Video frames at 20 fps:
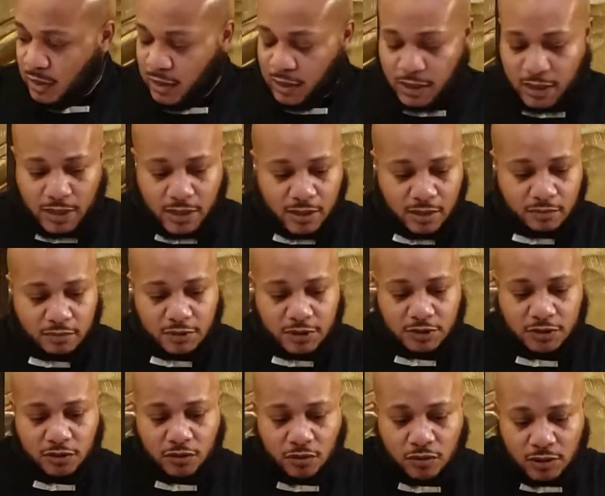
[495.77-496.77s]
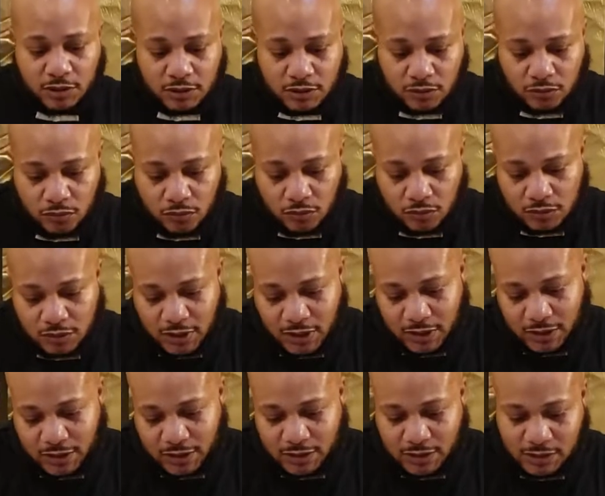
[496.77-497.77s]
I am just going to
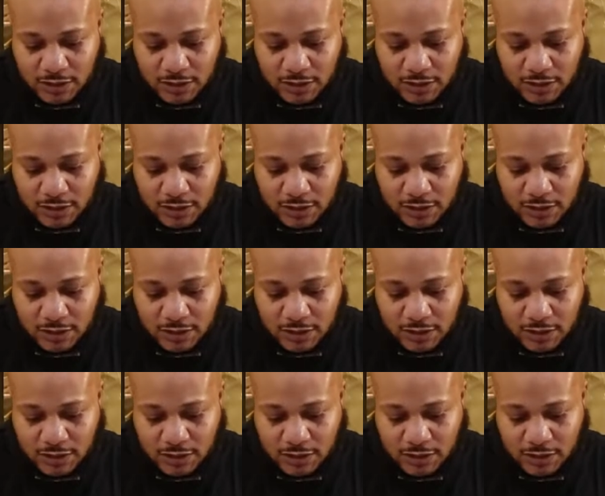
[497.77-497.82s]
take